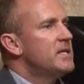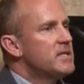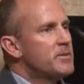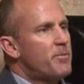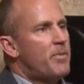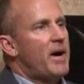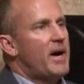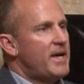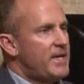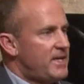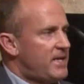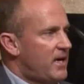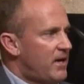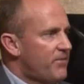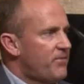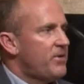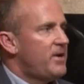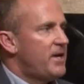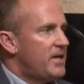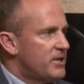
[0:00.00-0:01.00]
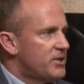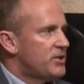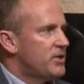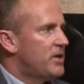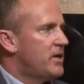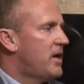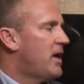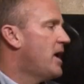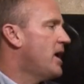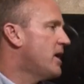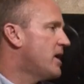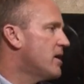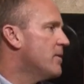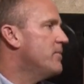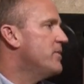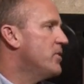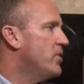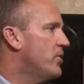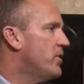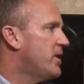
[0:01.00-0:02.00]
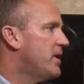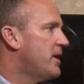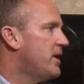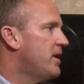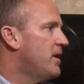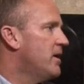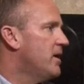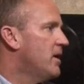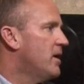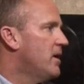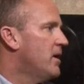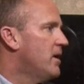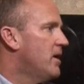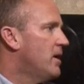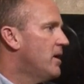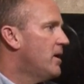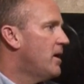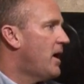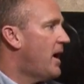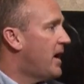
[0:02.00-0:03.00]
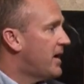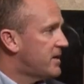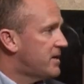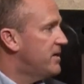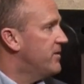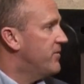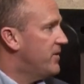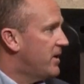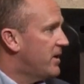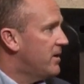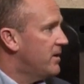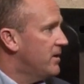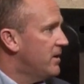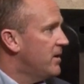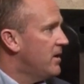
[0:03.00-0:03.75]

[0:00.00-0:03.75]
is by definition a community activity.